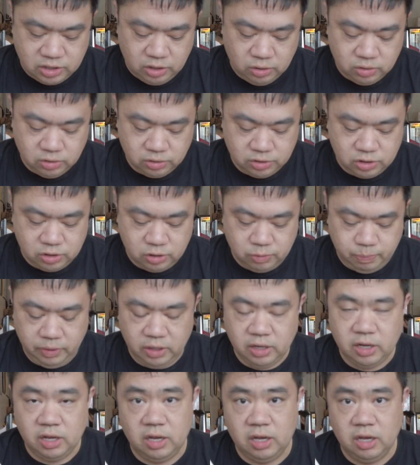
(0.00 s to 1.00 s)
noodle soup
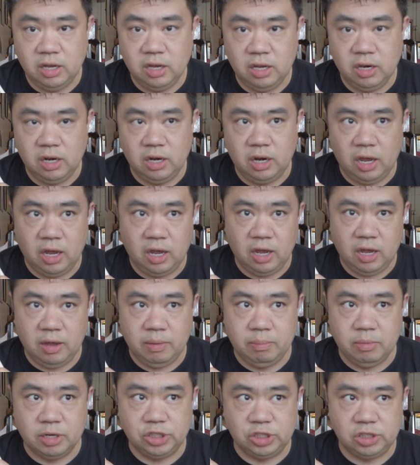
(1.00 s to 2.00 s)
in a
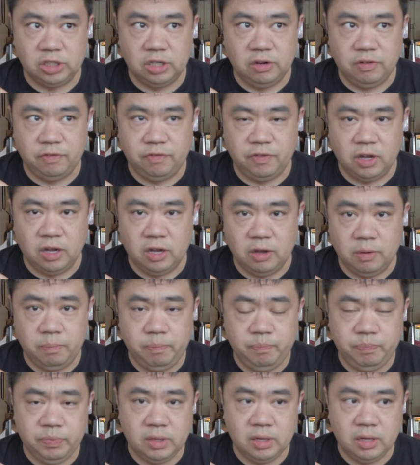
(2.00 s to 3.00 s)
mixture of
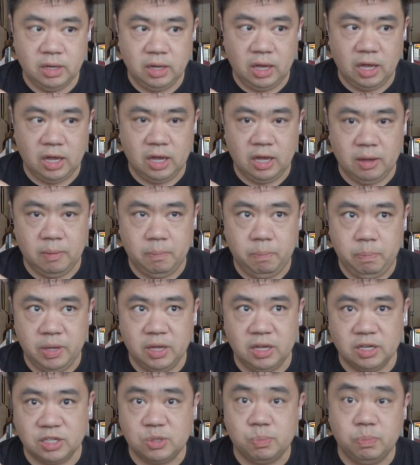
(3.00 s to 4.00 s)
a
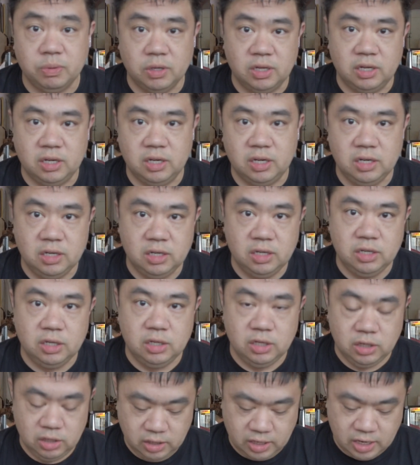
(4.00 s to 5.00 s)
pig's blood
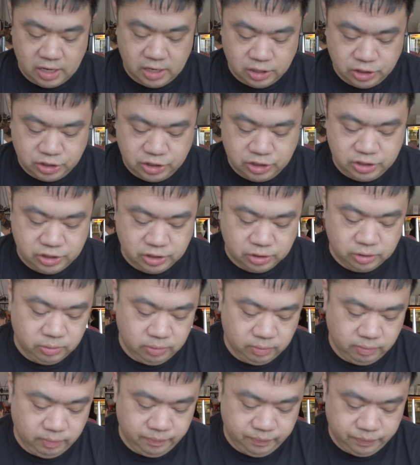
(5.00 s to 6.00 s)
kind of stew,
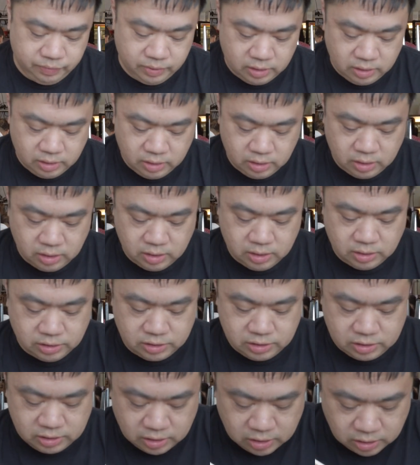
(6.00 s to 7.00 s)
and
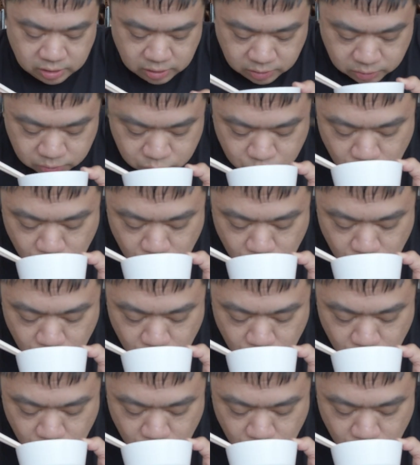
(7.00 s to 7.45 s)
so.